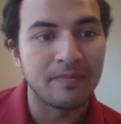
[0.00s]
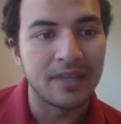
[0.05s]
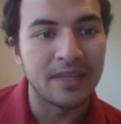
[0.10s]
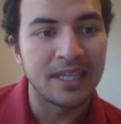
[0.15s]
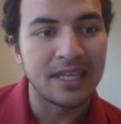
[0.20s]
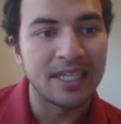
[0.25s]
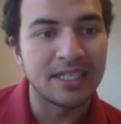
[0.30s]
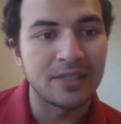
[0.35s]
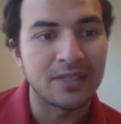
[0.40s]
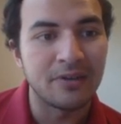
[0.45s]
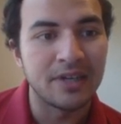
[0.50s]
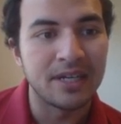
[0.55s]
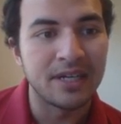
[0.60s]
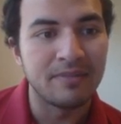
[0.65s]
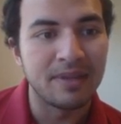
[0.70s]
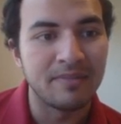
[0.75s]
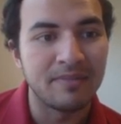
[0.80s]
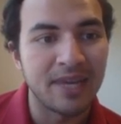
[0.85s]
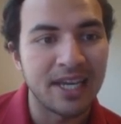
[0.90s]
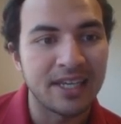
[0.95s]
he's going to
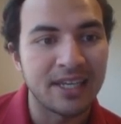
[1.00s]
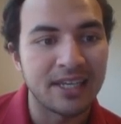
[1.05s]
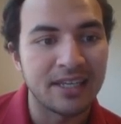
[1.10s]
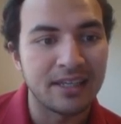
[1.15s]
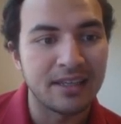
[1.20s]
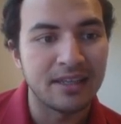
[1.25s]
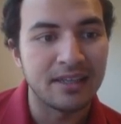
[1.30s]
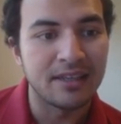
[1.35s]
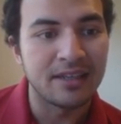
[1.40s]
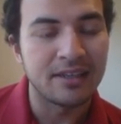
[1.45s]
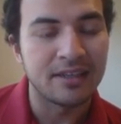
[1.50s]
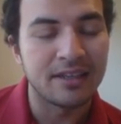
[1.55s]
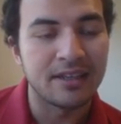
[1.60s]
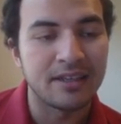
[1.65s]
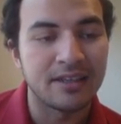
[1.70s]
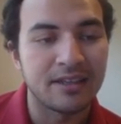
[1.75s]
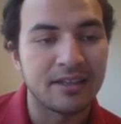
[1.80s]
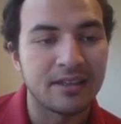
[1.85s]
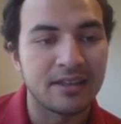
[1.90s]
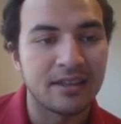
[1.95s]
be
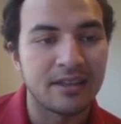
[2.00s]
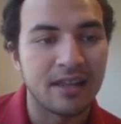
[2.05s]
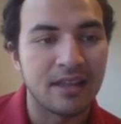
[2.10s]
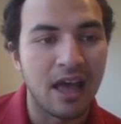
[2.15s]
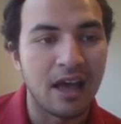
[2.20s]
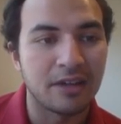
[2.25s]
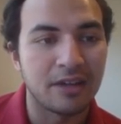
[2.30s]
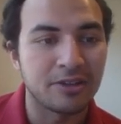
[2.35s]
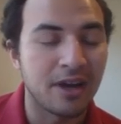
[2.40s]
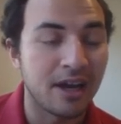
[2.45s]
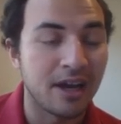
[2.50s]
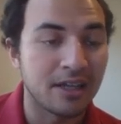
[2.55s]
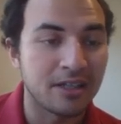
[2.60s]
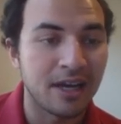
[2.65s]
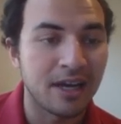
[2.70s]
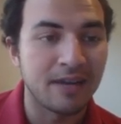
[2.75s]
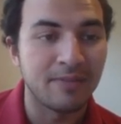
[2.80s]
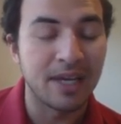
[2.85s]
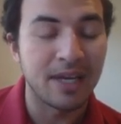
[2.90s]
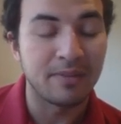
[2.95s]
try
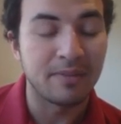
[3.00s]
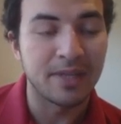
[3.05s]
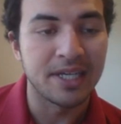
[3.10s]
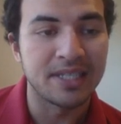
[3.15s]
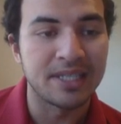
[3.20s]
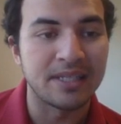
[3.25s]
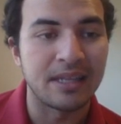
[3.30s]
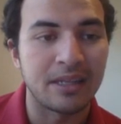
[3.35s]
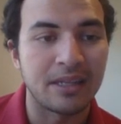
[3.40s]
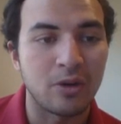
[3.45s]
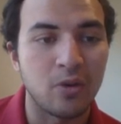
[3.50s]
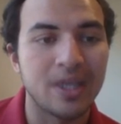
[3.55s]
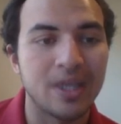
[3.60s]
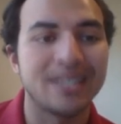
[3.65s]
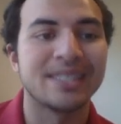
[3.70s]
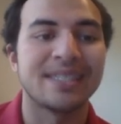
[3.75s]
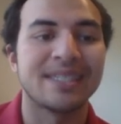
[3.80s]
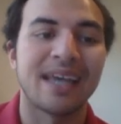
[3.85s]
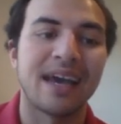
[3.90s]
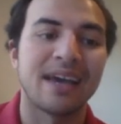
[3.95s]
to make plays on the
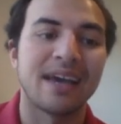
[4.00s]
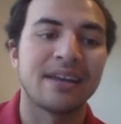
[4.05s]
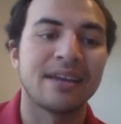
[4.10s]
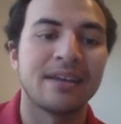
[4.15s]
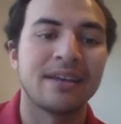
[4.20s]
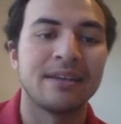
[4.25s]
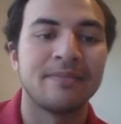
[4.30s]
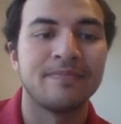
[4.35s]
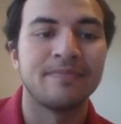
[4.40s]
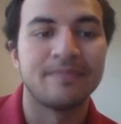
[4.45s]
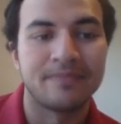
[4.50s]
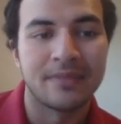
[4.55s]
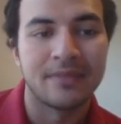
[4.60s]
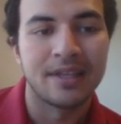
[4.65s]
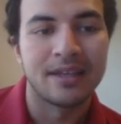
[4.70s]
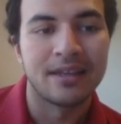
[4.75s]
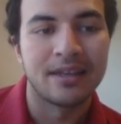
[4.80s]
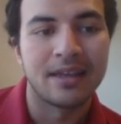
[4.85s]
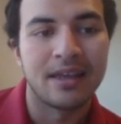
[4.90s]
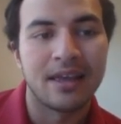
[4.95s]
queen side.
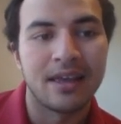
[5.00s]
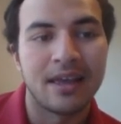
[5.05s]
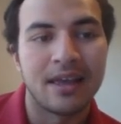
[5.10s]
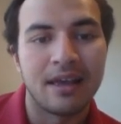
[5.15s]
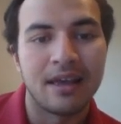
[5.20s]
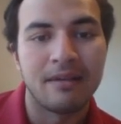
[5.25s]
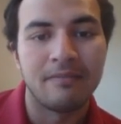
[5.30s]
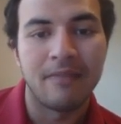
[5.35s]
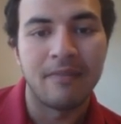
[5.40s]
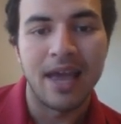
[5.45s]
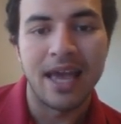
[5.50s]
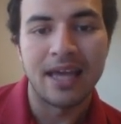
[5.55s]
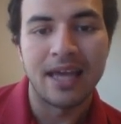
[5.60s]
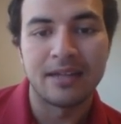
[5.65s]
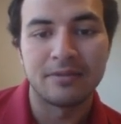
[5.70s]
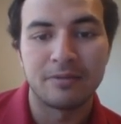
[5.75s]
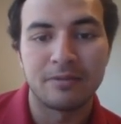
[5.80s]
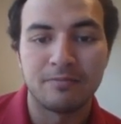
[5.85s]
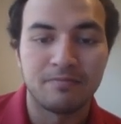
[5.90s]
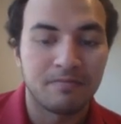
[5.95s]

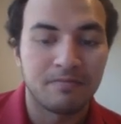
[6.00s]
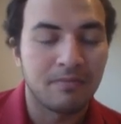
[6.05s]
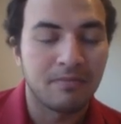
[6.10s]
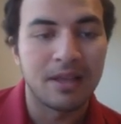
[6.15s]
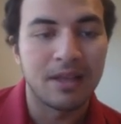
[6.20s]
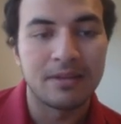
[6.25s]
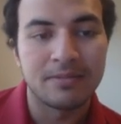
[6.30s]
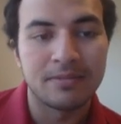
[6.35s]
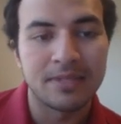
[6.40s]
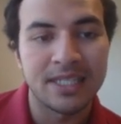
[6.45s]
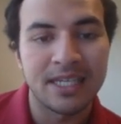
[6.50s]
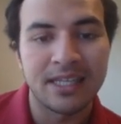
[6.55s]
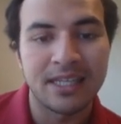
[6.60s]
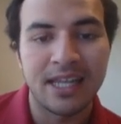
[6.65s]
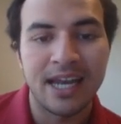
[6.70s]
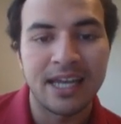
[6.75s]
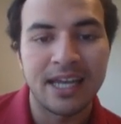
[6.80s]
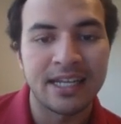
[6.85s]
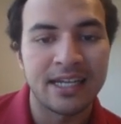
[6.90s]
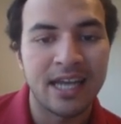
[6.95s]
And seeing
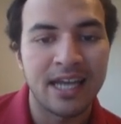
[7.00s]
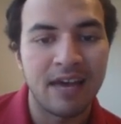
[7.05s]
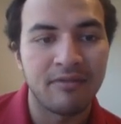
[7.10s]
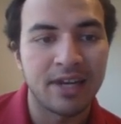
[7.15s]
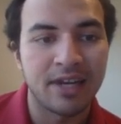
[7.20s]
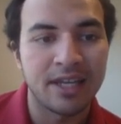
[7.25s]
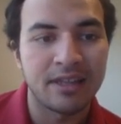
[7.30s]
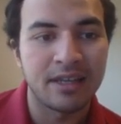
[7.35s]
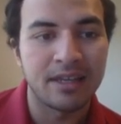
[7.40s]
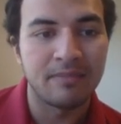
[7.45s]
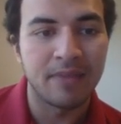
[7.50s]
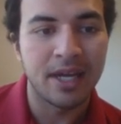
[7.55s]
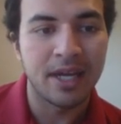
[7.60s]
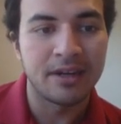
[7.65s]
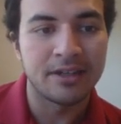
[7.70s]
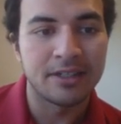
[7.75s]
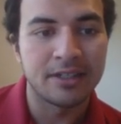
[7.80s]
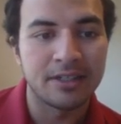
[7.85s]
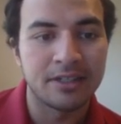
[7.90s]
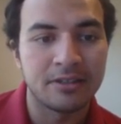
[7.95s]
that I didn't have anything
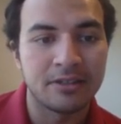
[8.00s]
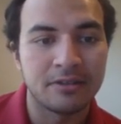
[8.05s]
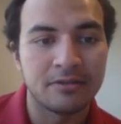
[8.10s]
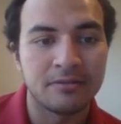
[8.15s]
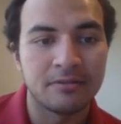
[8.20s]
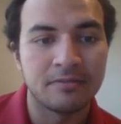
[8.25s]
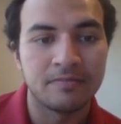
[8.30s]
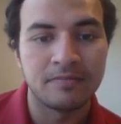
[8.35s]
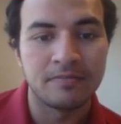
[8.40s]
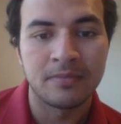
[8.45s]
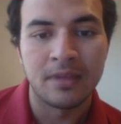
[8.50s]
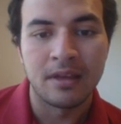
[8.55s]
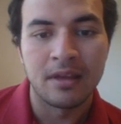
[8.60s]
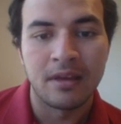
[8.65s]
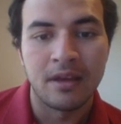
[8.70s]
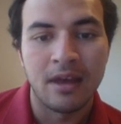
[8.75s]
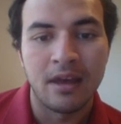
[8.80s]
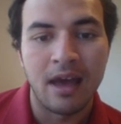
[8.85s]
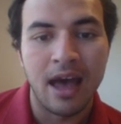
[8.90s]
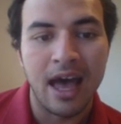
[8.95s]
better to do,
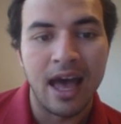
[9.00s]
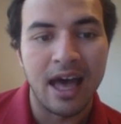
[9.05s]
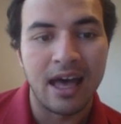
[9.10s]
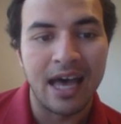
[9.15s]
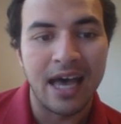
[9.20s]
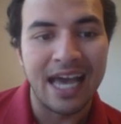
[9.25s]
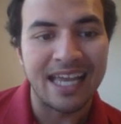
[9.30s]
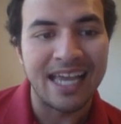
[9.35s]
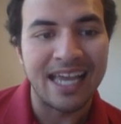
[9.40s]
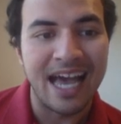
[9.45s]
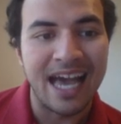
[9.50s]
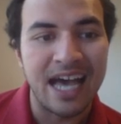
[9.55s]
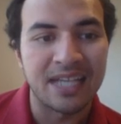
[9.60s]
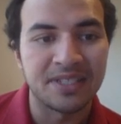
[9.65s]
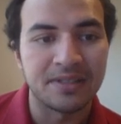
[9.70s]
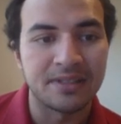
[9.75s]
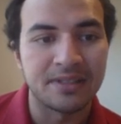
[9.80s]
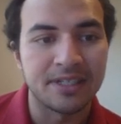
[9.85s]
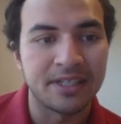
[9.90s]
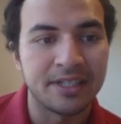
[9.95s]
I
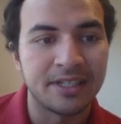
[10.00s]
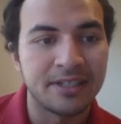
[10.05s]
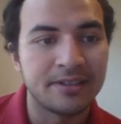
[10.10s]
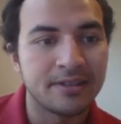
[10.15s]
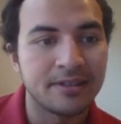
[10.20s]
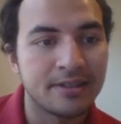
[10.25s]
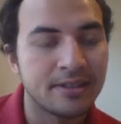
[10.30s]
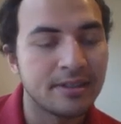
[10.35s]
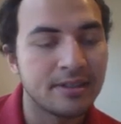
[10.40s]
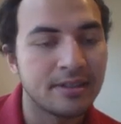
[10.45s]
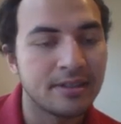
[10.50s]
castled here,